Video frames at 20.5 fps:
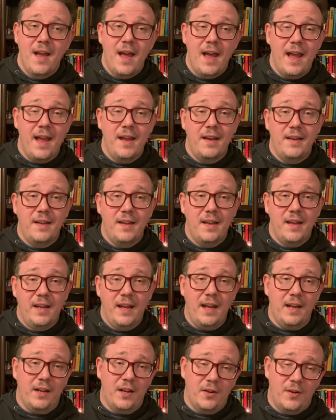And uh,
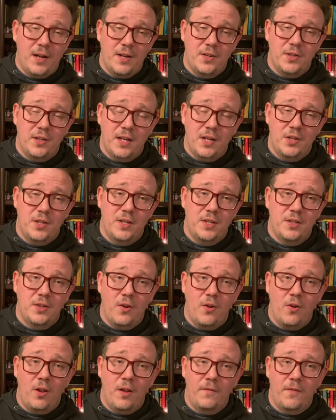again, congratulations to
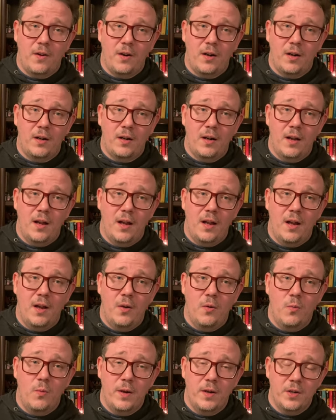all of our uh,
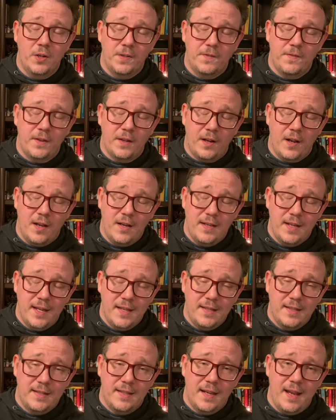winners for the
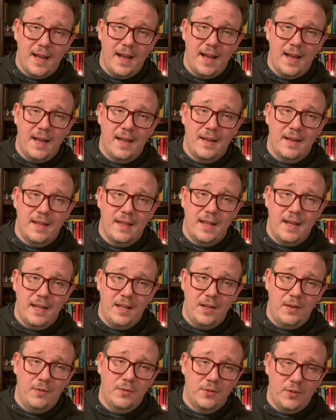contest. And
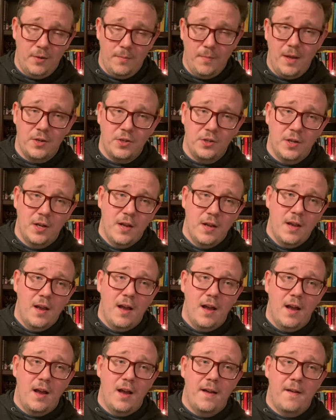thank you so much
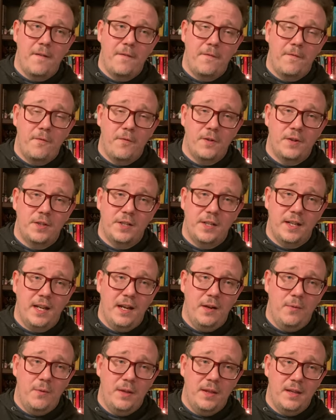uh, for
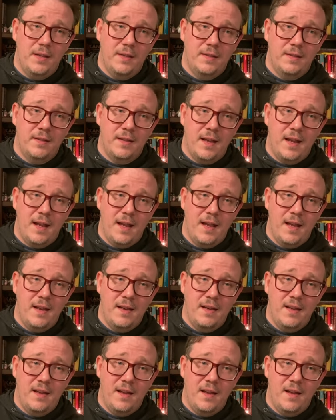sticking with us
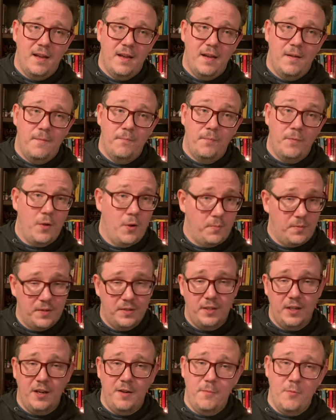and uh, hope to
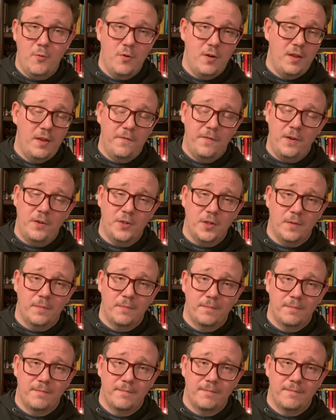see you more in the future.